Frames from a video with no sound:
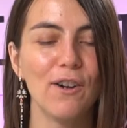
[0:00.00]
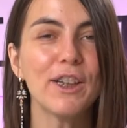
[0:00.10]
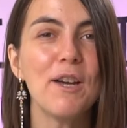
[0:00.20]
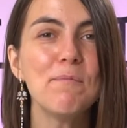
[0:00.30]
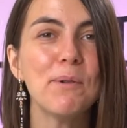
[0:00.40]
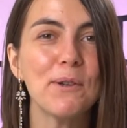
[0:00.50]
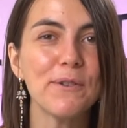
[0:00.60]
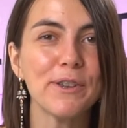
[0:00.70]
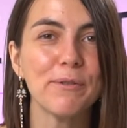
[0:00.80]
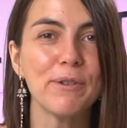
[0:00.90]
Okay,
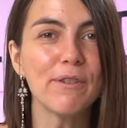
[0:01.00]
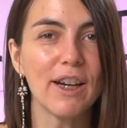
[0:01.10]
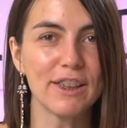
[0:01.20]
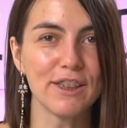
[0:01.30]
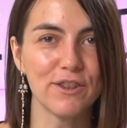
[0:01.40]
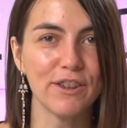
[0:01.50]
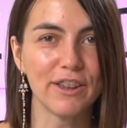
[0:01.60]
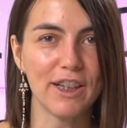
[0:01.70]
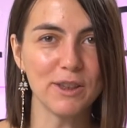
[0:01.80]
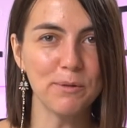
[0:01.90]
perfect, we've attached the
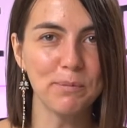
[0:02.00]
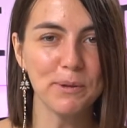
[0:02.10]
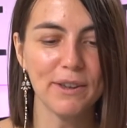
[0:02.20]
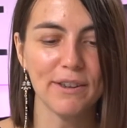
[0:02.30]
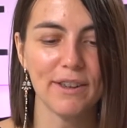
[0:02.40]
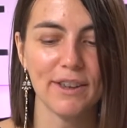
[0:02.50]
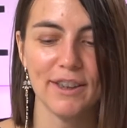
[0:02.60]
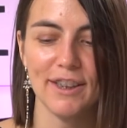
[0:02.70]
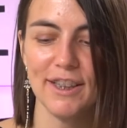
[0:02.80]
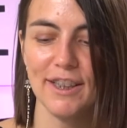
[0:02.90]
clasp.
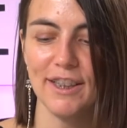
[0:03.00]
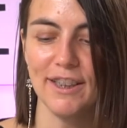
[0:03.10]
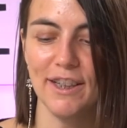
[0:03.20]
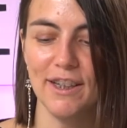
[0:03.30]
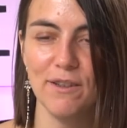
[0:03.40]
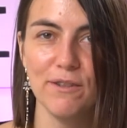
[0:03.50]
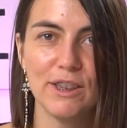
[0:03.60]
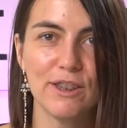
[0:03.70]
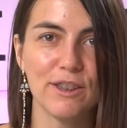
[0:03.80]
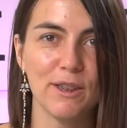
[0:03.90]
Now
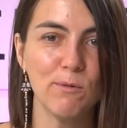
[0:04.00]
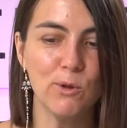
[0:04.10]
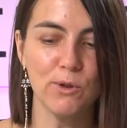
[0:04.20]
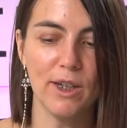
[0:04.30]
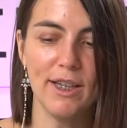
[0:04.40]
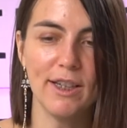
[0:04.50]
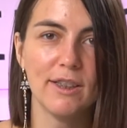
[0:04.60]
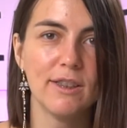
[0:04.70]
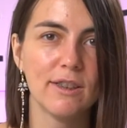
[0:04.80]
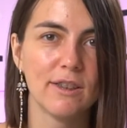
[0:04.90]
it's time to
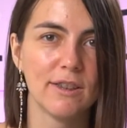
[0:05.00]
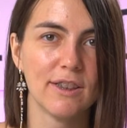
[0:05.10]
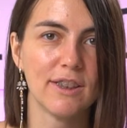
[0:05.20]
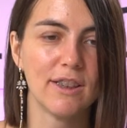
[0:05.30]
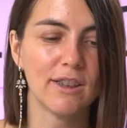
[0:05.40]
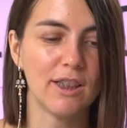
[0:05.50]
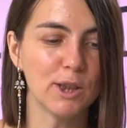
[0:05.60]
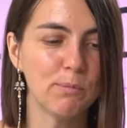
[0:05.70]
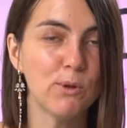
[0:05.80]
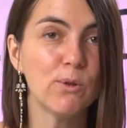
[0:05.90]
add the
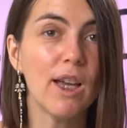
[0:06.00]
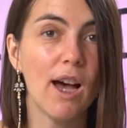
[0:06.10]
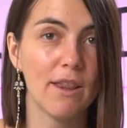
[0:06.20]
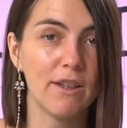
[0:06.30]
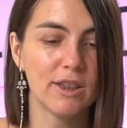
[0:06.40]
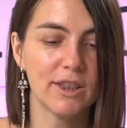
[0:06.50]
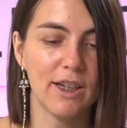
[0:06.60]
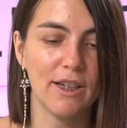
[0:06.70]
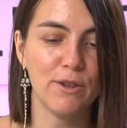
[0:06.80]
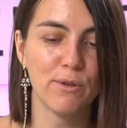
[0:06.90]
clasp to the other
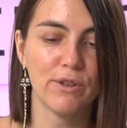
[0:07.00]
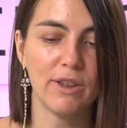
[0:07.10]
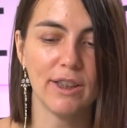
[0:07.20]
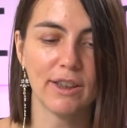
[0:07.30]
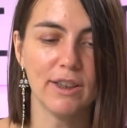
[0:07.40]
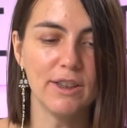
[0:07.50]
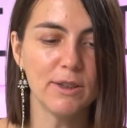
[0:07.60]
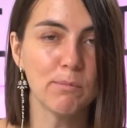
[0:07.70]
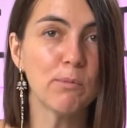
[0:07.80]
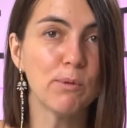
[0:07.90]
side of the necklace,
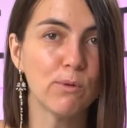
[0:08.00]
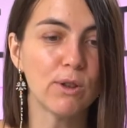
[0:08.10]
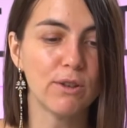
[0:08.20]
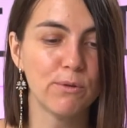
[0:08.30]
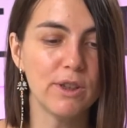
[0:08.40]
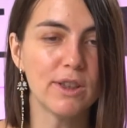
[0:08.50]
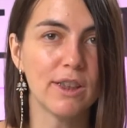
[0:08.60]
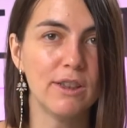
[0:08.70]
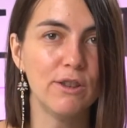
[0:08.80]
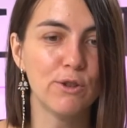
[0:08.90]
but before I do this
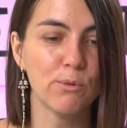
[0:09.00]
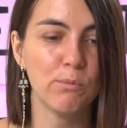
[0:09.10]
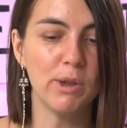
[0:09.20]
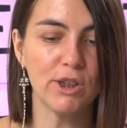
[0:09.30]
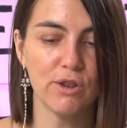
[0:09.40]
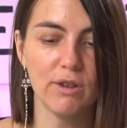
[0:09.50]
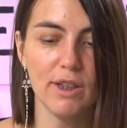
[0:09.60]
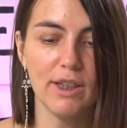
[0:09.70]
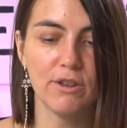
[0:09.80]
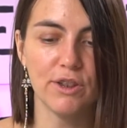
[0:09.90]
I need to measure
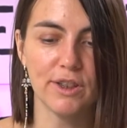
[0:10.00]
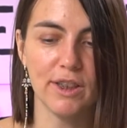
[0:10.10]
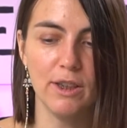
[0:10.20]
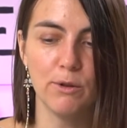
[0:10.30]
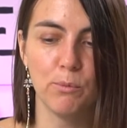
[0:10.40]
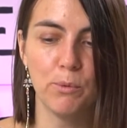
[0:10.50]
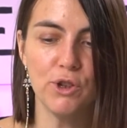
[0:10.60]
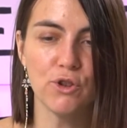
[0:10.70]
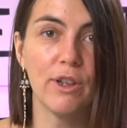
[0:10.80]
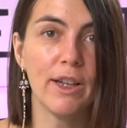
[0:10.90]
and decide
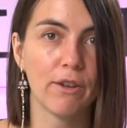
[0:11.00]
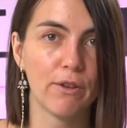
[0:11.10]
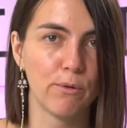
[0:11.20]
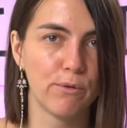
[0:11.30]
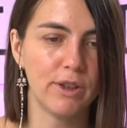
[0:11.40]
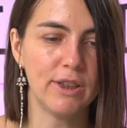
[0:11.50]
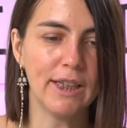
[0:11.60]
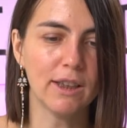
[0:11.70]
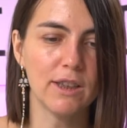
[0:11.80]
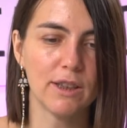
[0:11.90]
which length of the
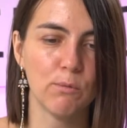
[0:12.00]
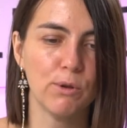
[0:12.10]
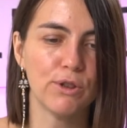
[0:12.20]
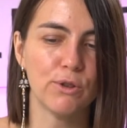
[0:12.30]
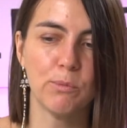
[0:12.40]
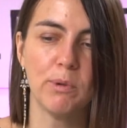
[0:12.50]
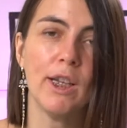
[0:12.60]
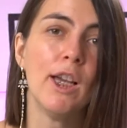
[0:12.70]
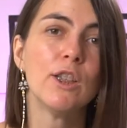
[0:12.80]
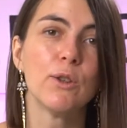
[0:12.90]
necklace I want it to be.
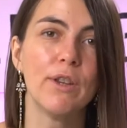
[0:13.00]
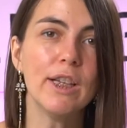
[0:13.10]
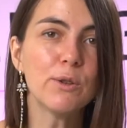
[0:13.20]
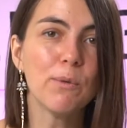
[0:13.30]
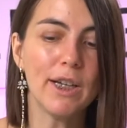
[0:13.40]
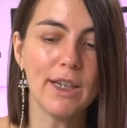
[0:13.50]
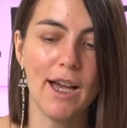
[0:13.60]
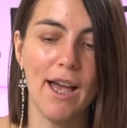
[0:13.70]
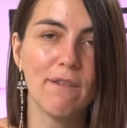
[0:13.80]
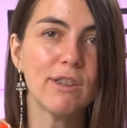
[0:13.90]
So that's why
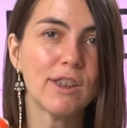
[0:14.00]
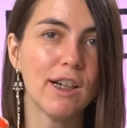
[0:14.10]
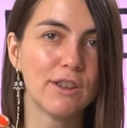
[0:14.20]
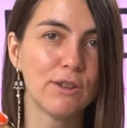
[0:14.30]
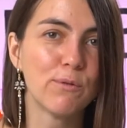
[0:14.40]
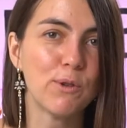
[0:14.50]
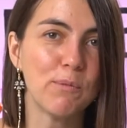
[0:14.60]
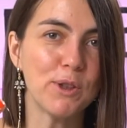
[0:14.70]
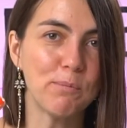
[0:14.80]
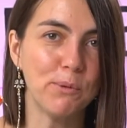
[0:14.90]
I haven't cut it
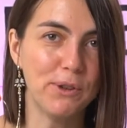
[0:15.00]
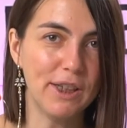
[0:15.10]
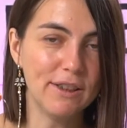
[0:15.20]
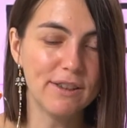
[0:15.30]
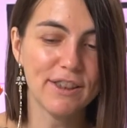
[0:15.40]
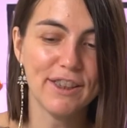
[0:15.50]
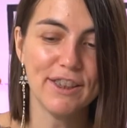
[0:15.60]
from the spool yet.